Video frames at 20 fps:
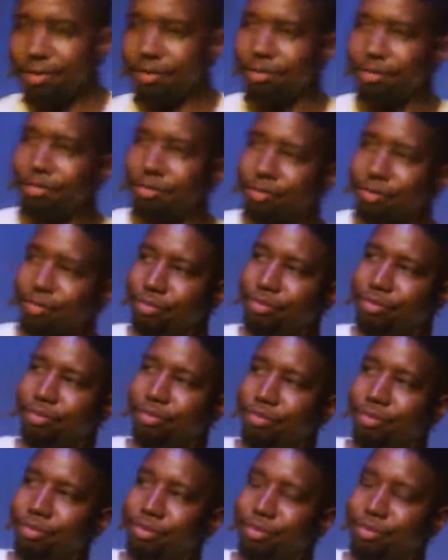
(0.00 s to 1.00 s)

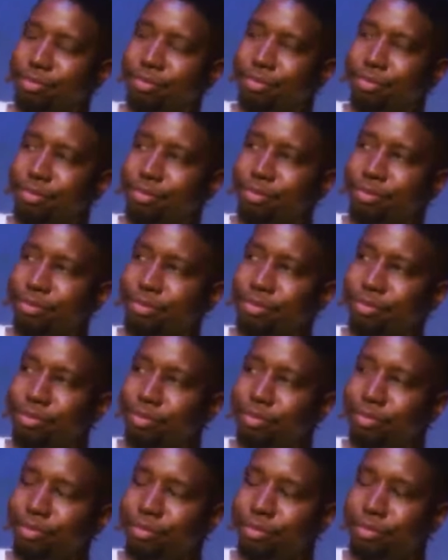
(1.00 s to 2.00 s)

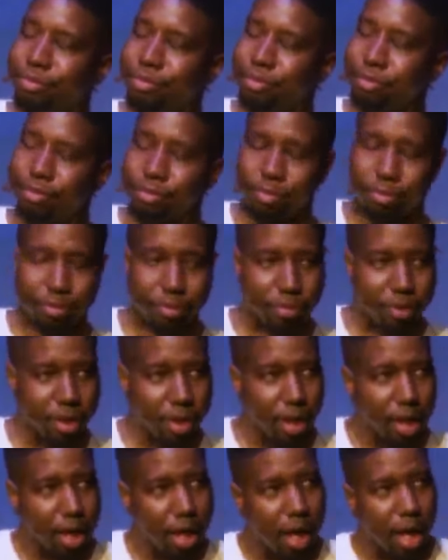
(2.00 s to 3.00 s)

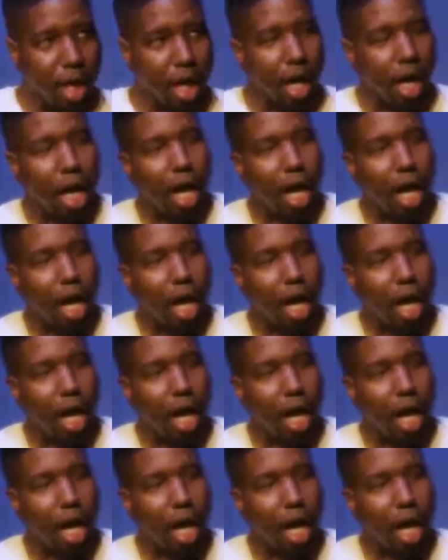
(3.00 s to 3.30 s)
Nobody speaks.